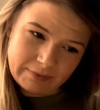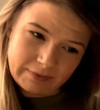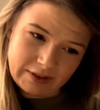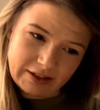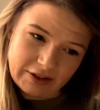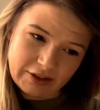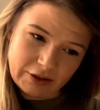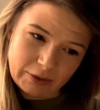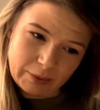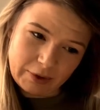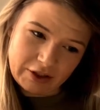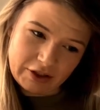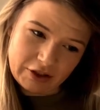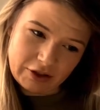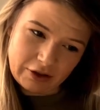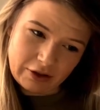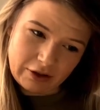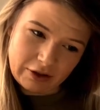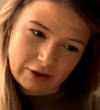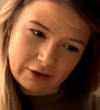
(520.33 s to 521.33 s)
Switch
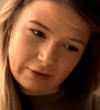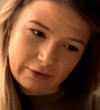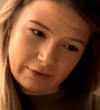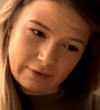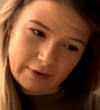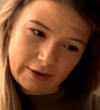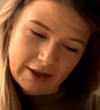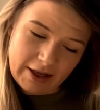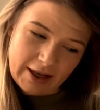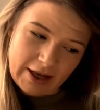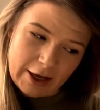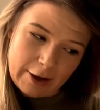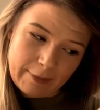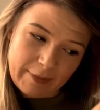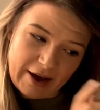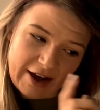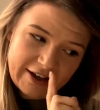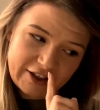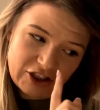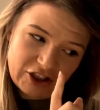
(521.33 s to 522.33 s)
off.
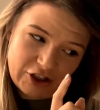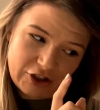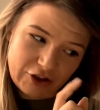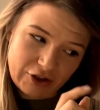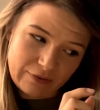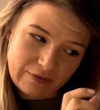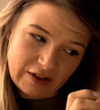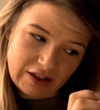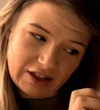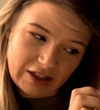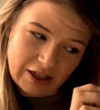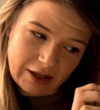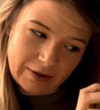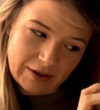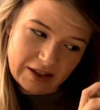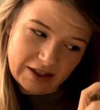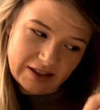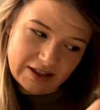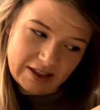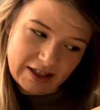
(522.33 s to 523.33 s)
But actually on the video
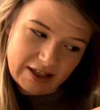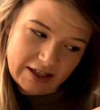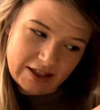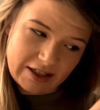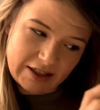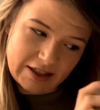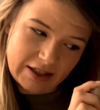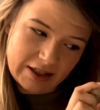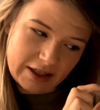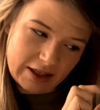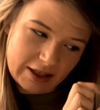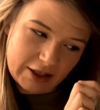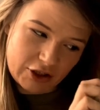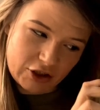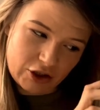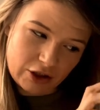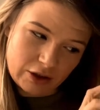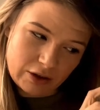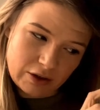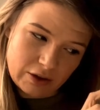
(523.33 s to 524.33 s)
it said to like
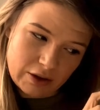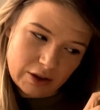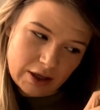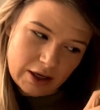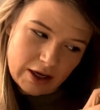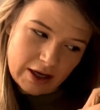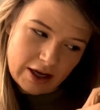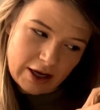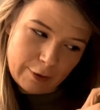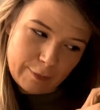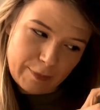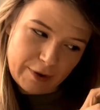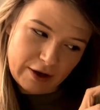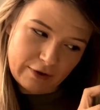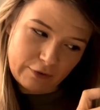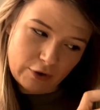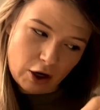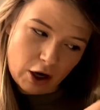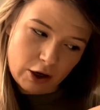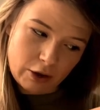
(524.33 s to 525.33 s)
do a bit
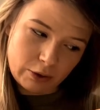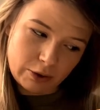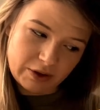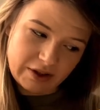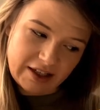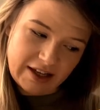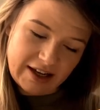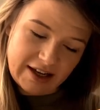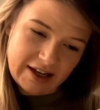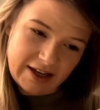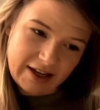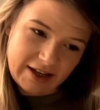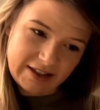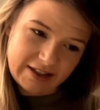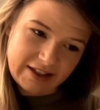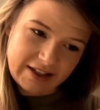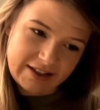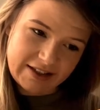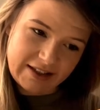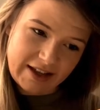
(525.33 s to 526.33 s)
of cold air
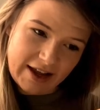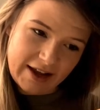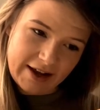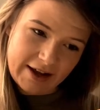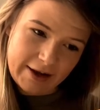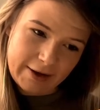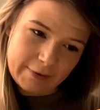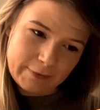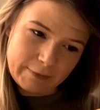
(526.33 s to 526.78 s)
to set it.